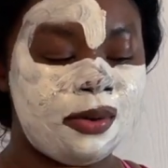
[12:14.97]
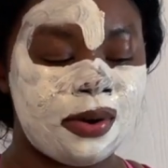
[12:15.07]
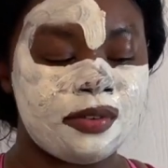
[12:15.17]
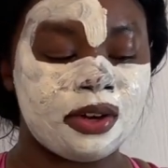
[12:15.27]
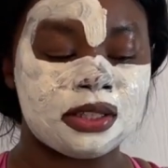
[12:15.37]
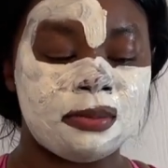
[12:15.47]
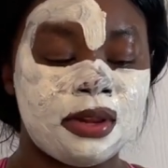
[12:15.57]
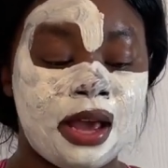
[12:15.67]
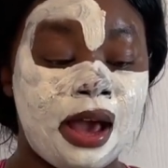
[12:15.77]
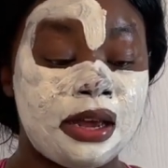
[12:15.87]
or whatever because I'm
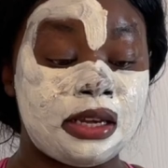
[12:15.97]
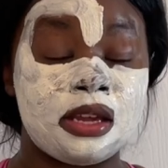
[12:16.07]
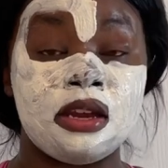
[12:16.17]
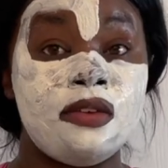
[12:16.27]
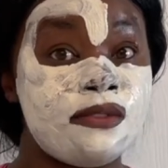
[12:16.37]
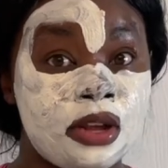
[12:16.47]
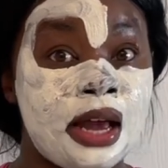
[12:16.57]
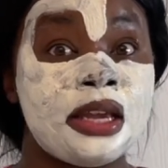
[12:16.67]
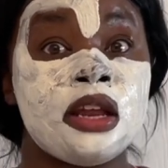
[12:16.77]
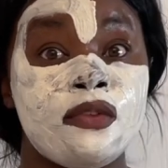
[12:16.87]
like I can
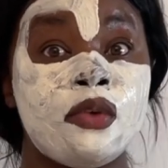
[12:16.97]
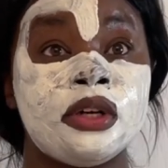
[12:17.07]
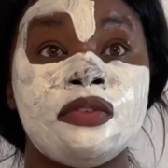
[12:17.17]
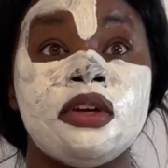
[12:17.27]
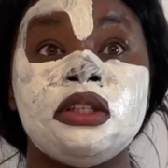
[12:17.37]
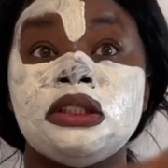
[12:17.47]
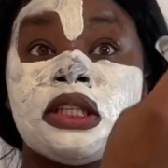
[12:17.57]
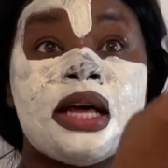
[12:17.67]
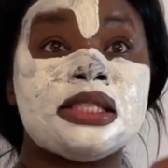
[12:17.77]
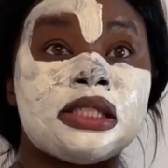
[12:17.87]
I can't afford to fail these
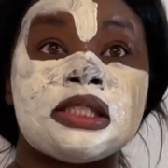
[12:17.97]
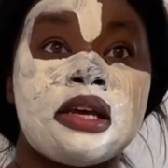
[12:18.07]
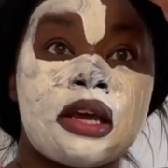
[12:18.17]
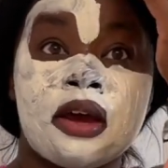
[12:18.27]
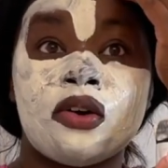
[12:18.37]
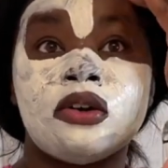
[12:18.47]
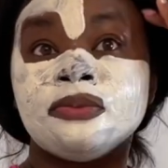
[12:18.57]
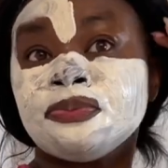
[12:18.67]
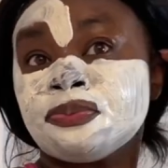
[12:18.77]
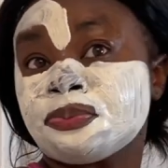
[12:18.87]
classes like at
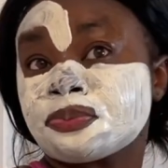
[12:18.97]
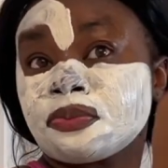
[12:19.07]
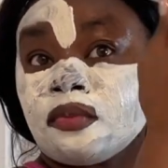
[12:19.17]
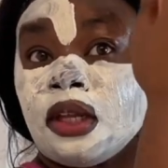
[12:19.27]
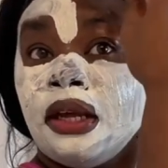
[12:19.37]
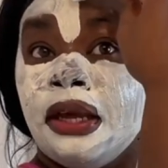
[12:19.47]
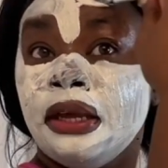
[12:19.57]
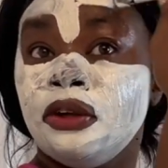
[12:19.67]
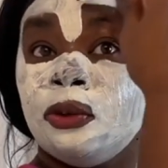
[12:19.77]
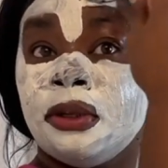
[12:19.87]
all.
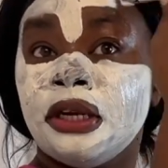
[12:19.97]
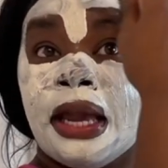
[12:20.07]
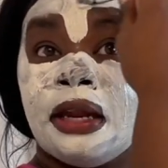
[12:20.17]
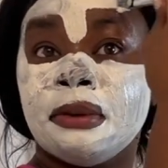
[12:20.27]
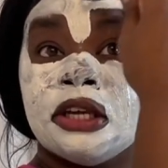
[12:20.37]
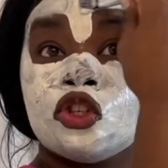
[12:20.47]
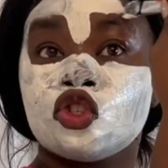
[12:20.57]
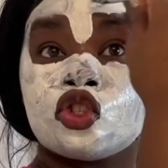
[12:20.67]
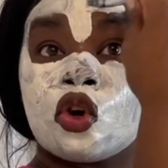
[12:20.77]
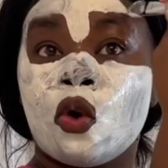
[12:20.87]
And human anatomy is
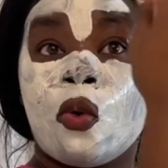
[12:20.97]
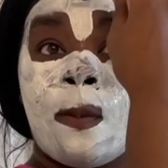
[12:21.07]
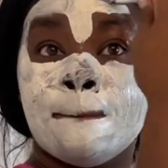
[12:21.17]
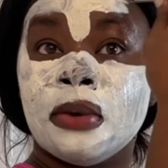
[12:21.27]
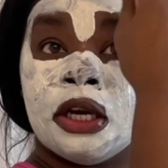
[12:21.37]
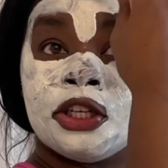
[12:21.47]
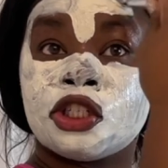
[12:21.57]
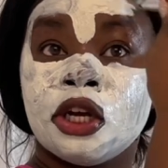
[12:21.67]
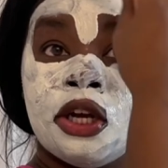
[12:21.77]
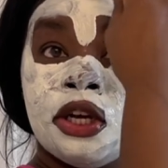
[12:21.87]
so
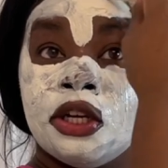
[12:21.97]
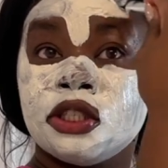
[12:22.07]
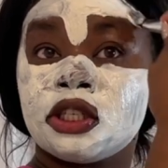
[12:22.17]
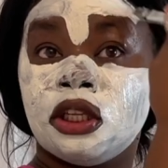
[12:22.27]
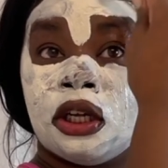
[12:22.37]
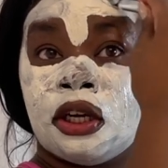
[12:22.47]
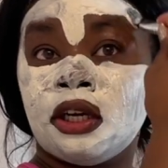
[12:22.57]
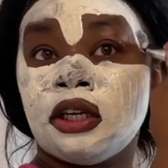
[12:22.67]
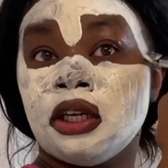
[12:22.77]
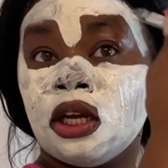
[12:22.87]
much to
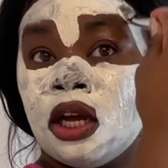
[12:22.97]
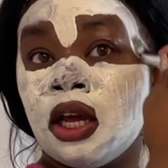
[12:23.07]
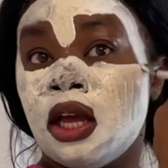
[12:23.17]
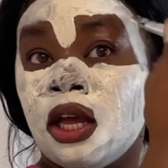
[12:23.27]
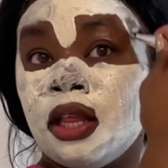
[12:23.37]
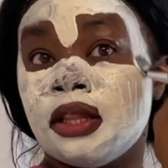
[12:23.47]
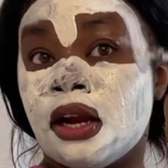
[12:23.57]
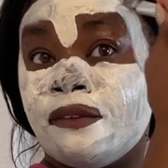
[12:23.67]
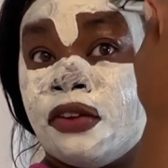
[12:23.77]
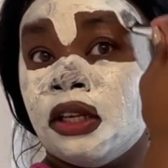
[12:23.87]
learn that
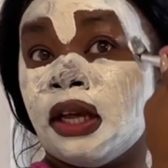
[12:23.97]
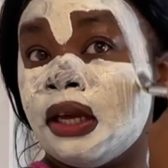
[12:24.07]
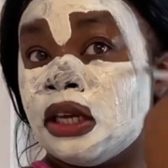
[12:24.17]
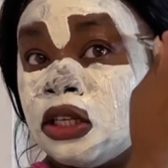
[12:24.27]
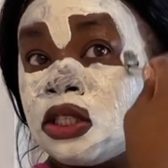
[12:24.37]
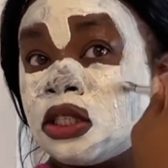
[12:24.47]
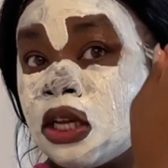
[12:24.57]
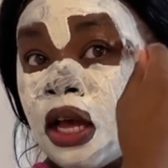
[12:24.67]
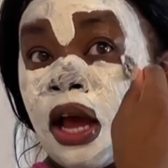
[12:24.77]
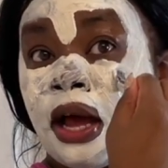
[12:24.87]
I feel like it's
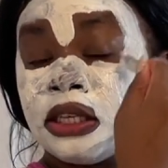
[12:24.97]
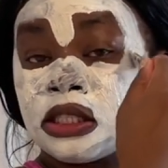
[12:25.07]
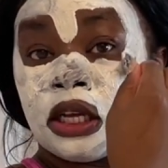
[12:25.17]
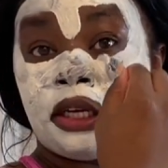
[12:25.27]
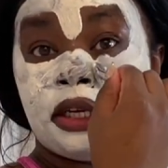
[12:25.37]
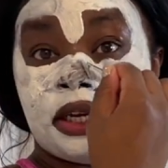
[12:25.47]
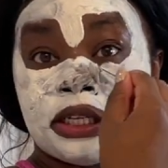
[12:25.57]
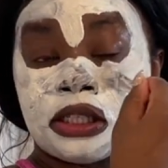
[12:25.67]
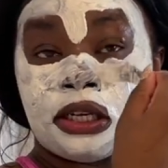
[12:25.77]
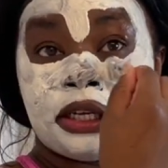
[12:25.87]
I study and I
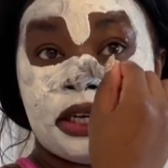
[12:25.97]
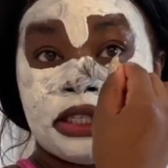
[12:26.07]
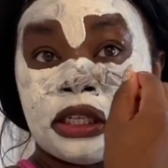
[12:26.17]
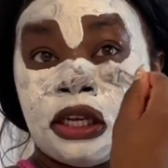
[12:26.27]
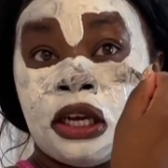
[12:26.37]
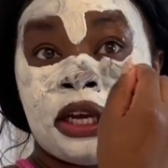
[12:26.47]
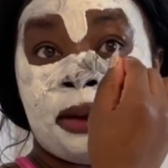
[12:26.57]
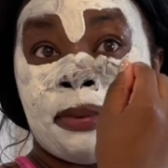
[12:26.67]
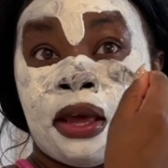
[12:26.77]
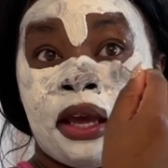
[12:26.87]
study and I study and
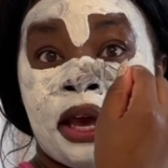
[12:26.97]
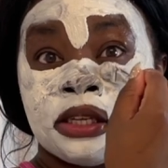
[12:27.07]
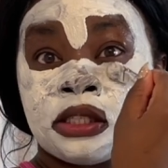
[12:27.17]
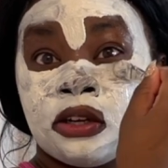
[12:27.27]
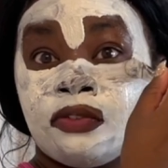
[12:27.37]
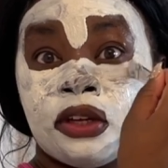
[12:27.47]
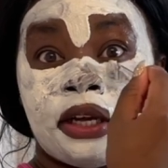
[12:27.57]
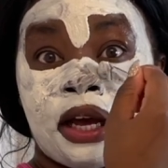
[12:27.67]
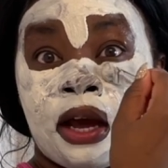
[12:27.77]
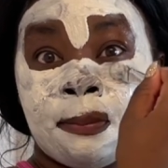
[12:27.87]
I'm like I still feel
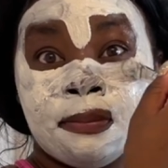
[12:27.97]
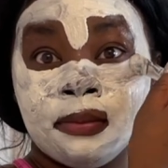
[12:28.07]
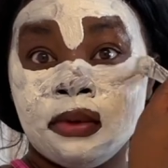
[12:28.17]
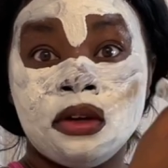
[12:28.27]
like I'm